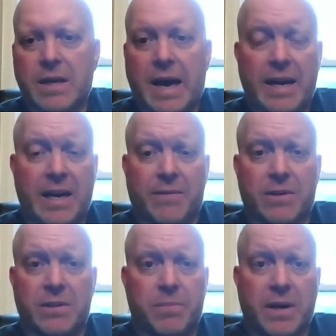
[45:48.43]
I never
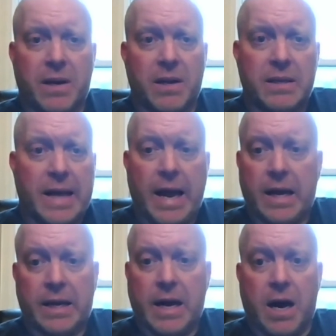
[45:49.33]
spent a day
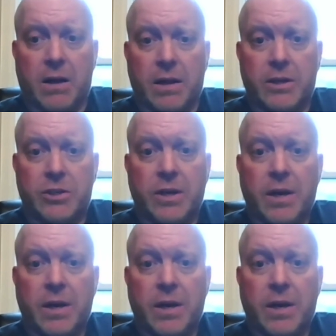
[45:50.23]
in college,